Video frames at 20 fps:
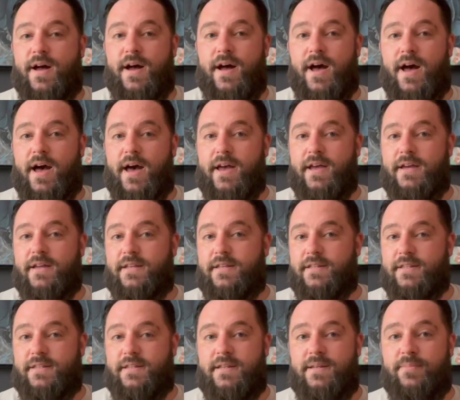I
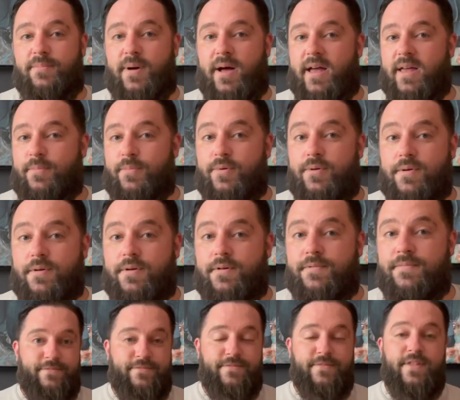didn't buy a book.
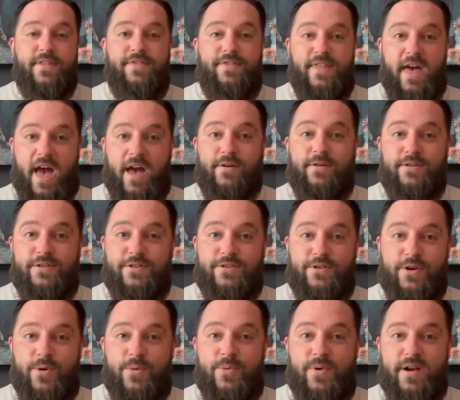That is
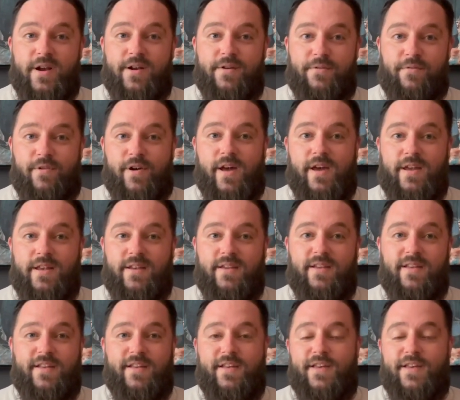so weird, right?